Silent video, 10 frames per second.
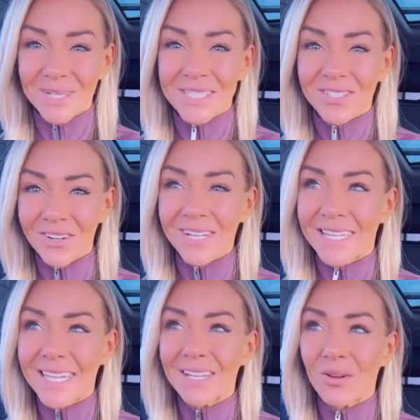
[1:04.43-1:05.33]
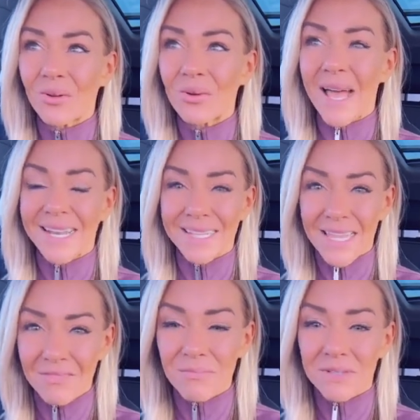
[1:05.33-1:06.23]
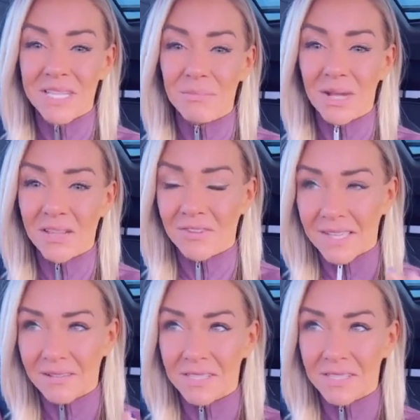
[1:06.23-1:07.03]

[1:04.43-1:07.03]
So I started keto at 11% body fat.